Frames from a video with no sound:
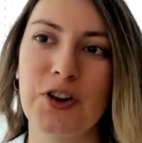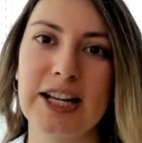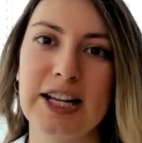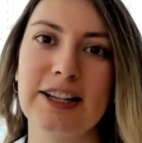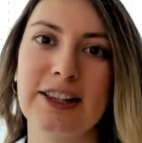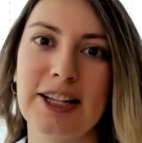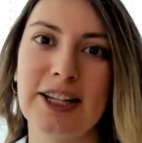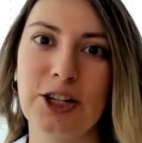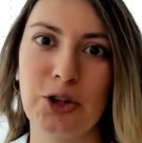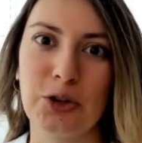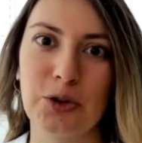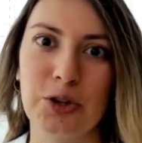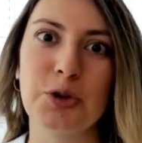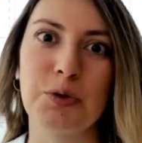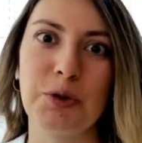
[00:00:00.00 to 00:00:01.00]
right, and then
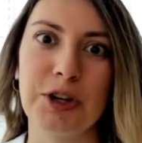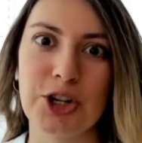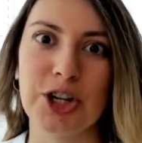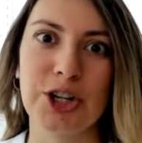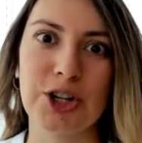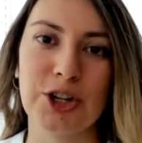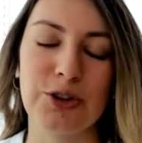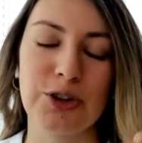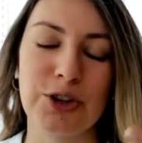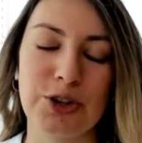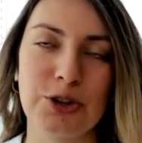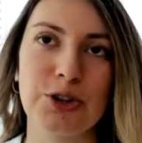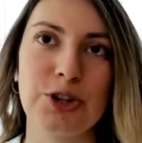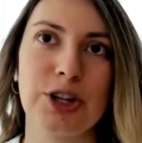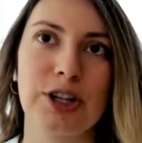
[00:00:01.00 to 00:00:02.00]
you're switching to
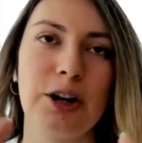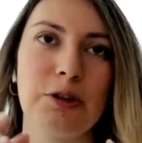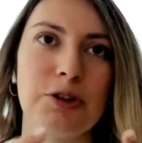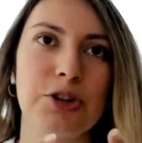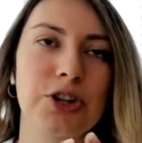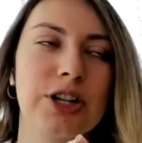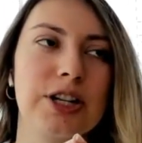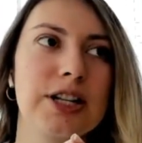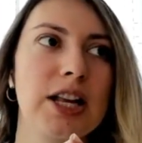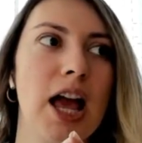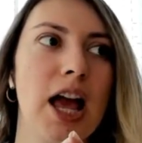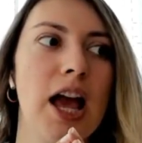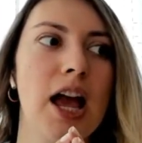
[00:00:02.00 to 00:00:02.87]
exotic languages,